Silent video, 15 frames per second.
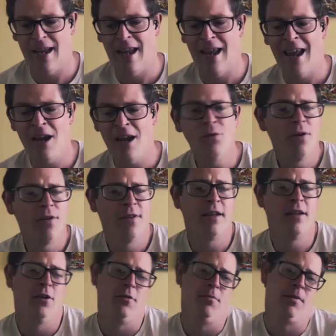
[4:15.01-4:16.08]
How are they
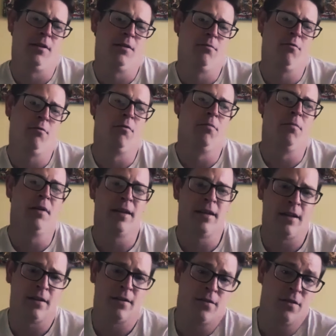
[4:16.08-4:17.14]
coping with
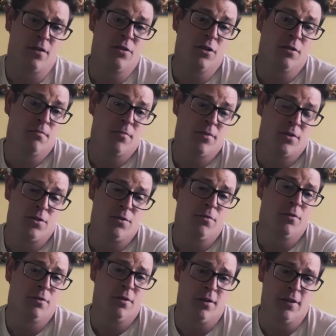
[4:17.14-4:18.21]
making the jump to
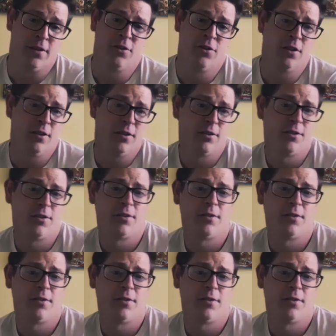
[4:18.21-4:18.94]
online church?